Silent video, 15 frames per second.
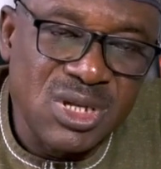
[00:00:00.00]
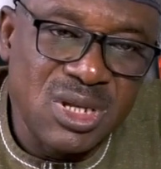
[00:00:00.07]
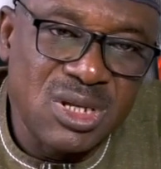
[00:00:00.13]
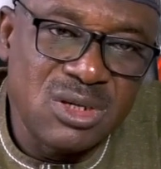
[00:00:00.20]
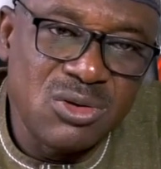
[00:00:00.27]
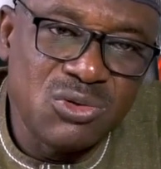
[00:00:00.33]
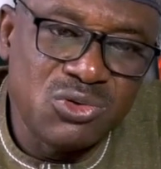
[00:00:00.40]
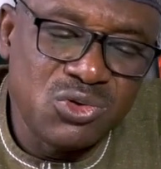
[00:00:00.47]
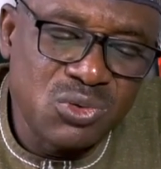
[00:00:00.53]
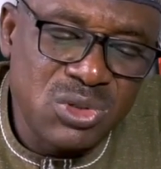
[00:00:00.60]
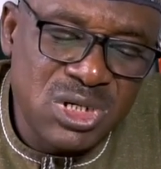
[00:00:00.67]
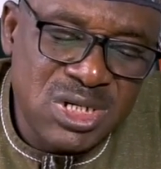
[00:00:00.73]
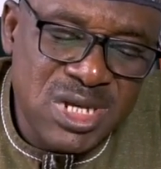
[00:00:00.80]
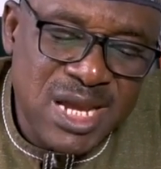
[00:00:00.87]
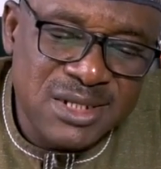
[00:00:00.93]
Not
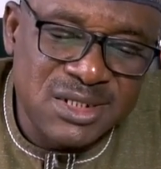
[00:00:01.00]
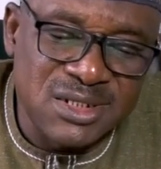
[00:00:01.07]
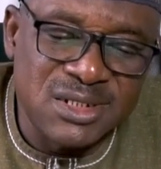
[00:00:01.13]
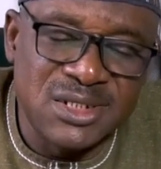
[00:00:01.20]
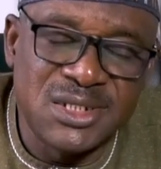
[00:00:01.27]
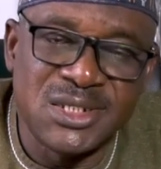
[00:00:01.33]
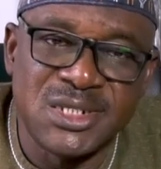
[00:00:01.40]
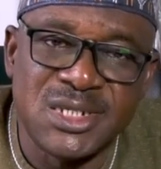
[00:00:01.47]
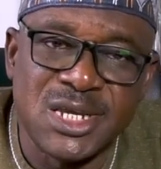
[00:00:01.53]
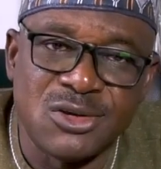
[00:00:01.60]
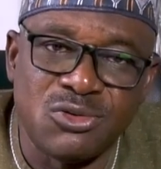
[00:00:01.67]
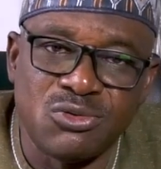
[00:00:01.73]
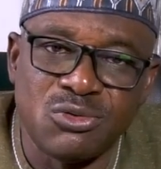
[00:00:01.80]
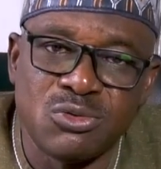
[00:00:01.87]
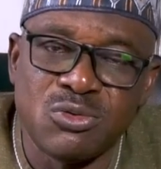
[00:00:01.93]
only that, this
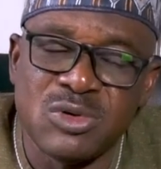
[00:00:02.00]
year too,